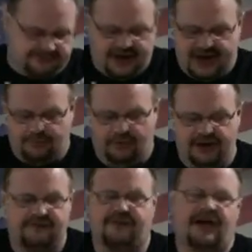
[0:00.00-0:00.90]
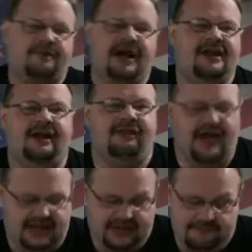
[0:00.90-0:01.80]
Fine, whatever, I might not
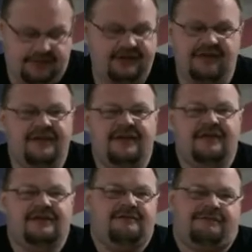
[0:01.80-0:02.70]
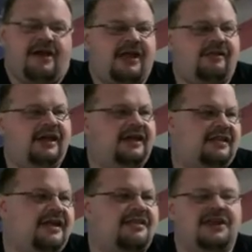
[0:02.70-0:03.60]
like it, but frankly,
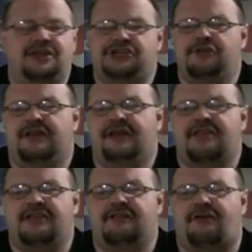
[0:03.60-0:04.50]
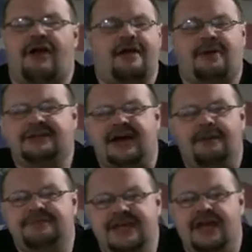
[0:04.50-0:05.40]
it's an issue that doesn't crack my
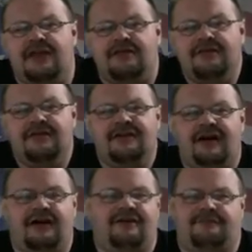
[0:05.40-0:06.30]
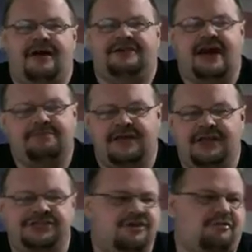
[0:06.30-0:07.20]
top 10 of my top 10
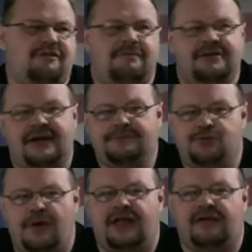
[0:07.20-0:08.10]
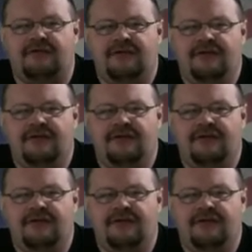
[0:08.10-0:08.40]
issues, or even my top 20.